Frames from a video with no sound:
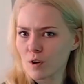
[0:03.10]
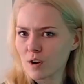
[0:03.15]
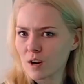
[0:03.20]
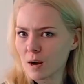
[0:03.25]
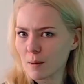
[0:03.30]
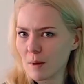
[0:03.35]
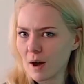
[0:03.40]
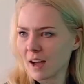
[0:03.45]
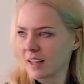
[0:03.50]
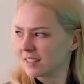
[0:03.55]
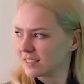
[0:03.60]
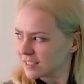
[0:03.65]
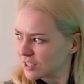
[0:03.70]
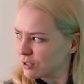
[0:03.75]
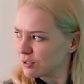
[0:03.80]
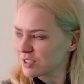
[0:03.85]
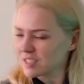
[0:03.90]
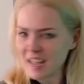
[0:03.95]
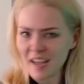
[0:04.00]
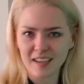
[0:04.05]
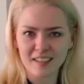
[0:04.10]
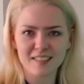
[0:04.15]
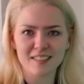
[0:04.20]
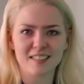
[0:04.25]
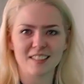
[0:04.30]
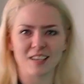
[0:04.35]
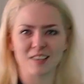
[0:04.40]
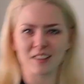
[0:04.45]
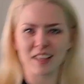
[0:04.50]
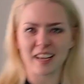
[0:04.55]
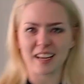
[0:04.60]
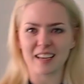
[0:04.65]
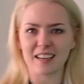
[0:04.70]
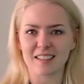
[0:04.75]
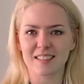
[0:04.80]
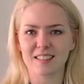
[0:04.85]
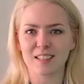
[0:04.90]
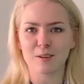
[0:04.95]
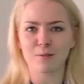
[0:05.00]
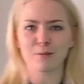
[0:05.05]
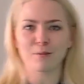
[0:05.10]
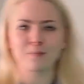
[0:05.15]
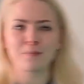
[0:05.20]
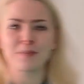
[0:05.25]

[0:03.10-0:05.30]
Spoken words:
come on, who's next? You know, that kind of stuff.